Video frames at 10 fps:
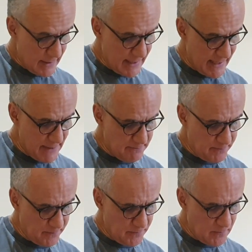
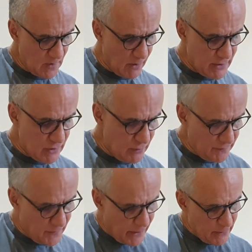I do
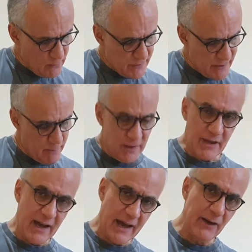find also with,
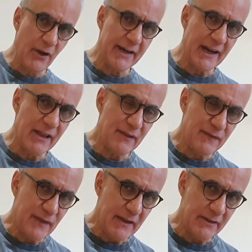unlike other
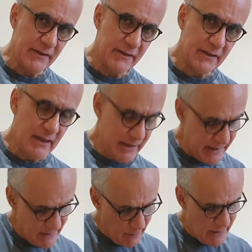Fenders,
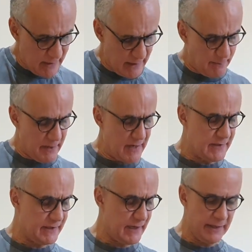this one it appears
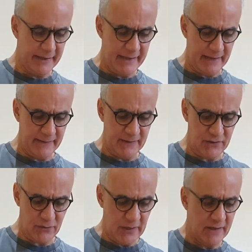as though that the
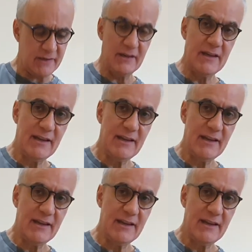strings